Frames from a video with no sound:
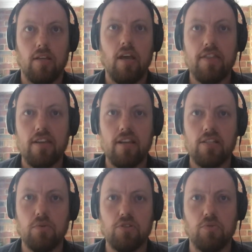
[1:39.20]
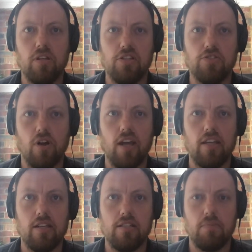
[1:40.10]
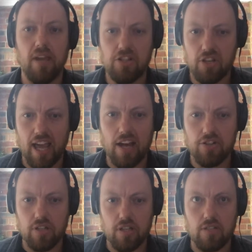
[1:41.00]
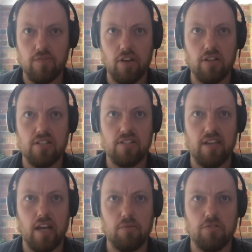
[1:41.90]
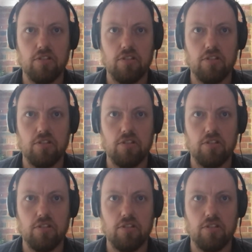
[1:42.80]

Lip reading: Yeah, I think that's what's really striking is the pension actually is very sustainable.